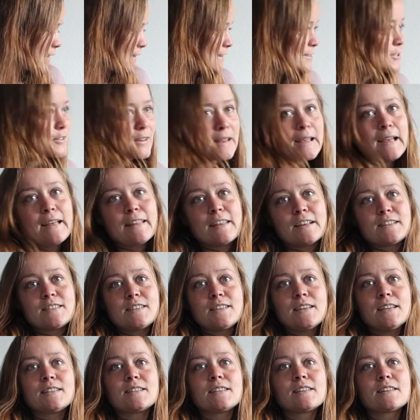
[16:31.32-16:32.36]
So yeah, that's
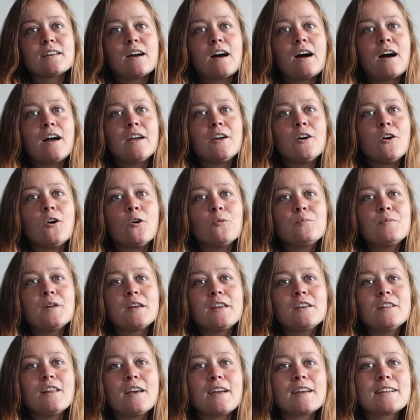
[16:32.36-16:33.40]
it. I hope
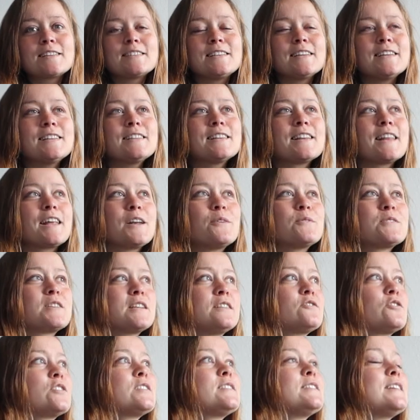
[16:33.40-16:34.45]
that you liked it, that it was
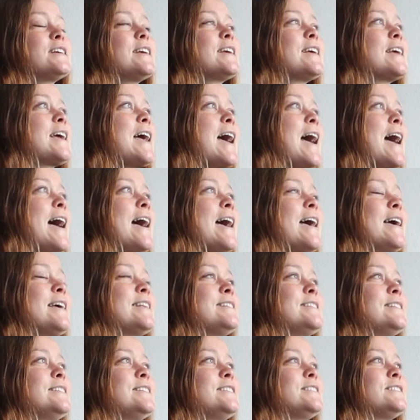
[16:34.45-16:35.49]
interesting,
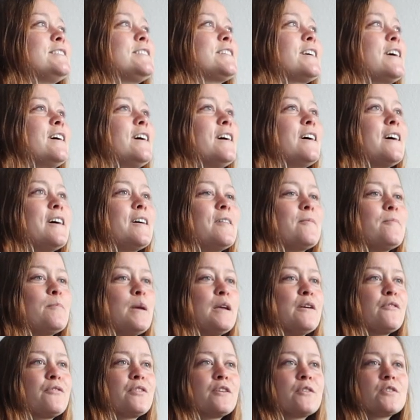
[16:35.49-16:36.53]
and
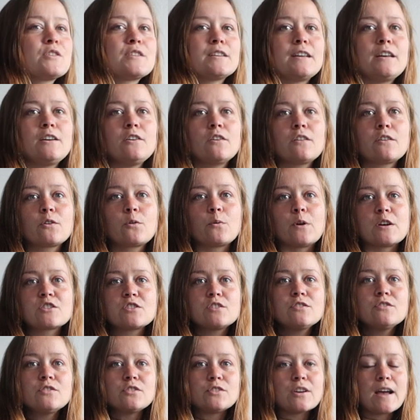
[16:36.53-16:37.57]
if there is any other
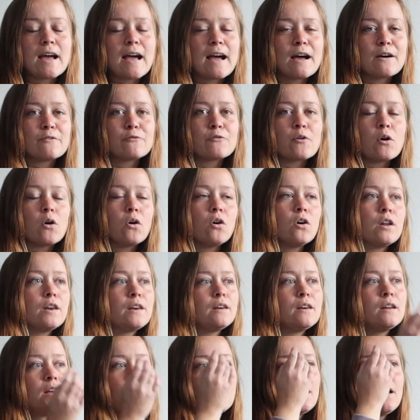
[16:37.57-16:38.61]
questions you have
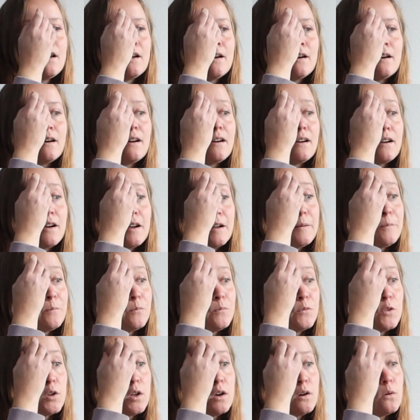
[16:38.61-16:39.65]
on
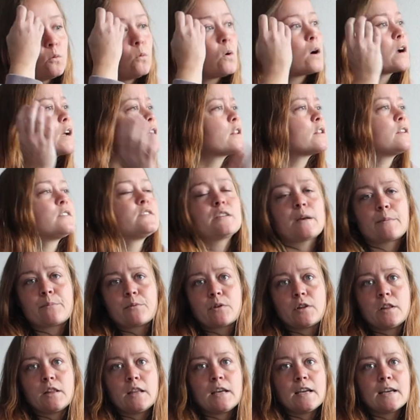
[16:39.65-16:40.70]
walking them
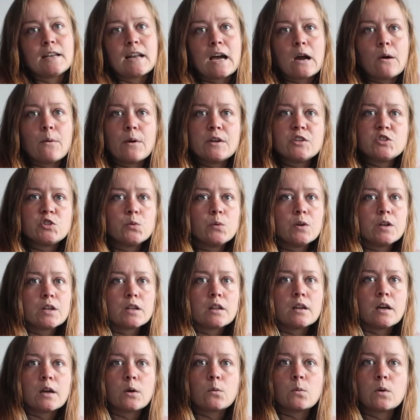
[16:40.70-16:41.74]
separately and how I do
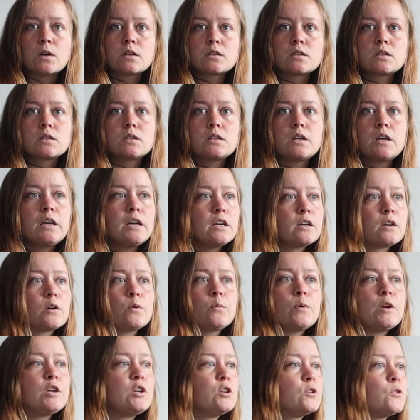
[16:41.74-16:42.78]
it, like what
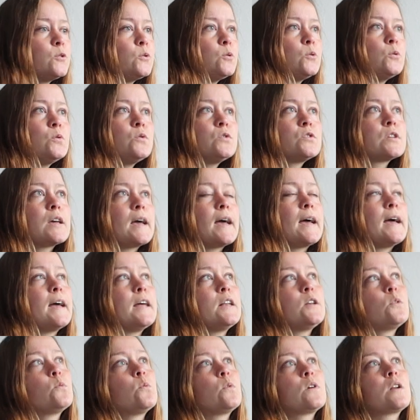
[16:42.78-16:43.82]
gear we use
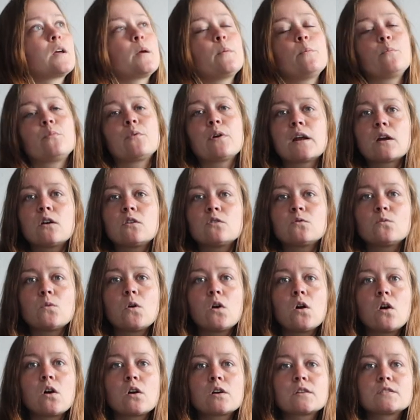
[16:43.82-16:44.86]
and what I bring on
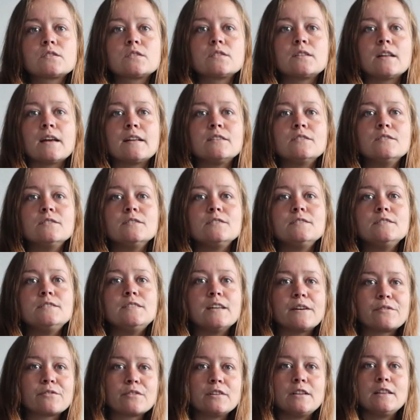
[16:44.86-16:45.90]
walks, then
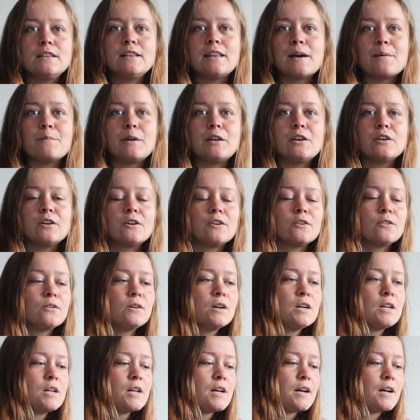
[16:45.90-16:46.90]
definitely let me know.